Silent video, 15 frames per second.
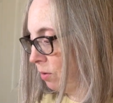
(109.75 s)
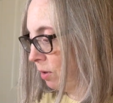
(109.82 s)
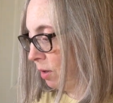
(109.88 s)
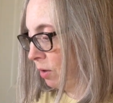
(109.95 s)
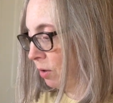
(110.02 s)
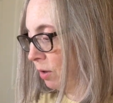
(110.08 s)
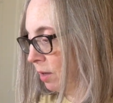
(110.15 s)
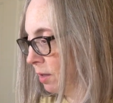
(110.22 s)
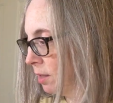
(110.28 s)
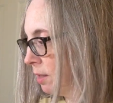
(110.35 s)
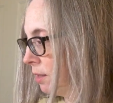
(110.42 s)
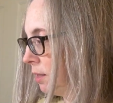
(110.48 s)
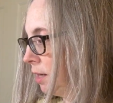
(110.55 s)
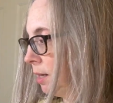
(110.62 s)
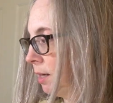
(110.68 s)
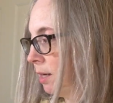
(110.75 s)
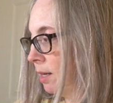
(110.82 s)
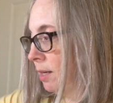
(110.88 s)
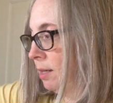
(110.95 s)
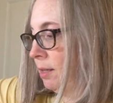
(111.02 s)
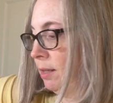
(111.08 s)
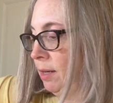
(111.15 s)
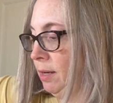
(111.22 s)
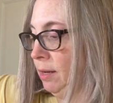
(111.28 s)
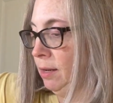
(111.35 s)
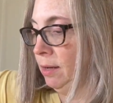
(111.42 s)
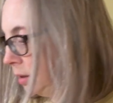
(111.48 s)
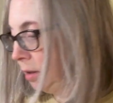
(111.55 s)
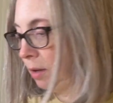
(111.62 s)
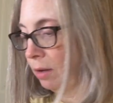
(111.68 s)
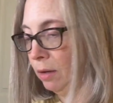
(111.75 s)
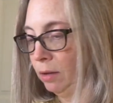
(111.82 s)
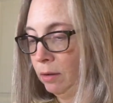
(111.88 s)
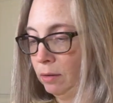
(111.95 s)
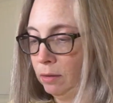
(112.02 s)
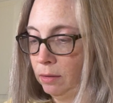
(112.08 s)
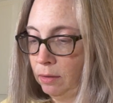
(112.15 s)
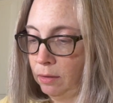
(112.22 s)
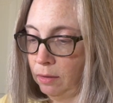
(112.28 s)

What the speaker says: the correct size. That